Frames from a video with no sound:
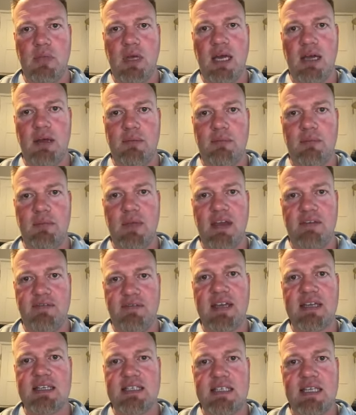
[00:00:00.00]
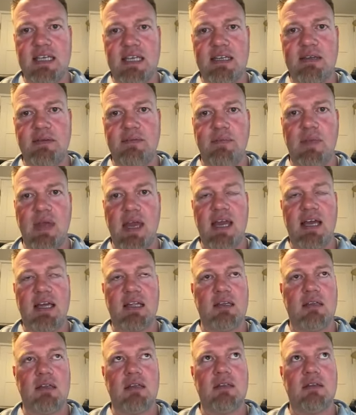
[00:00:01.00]
FX Seed.
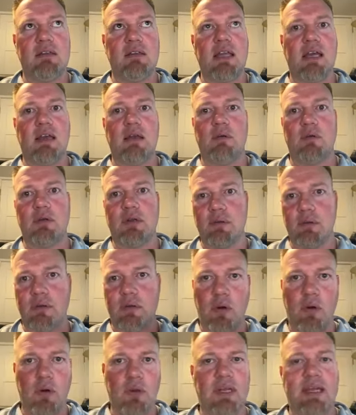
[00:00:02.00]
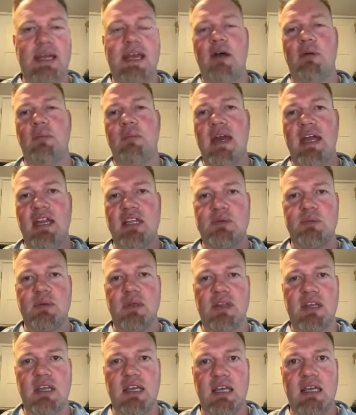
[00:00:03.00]
And they were doing the whole account
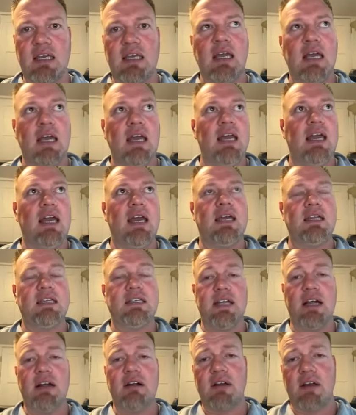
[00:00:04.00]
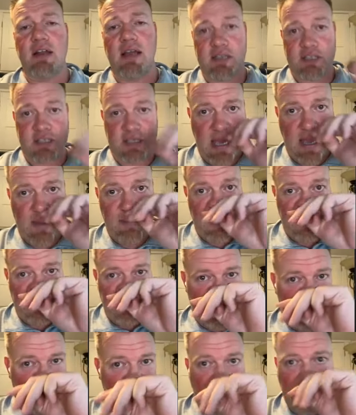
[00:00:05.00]
management thing. And Darren actually happened to
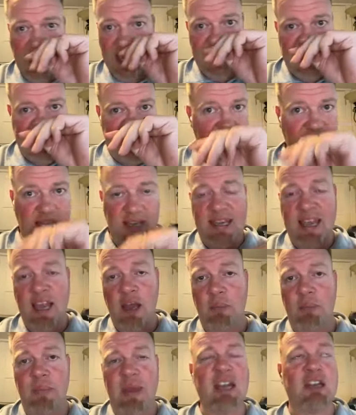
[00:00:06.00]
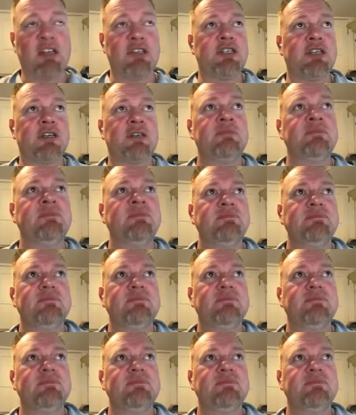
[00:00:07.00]
be my account manager.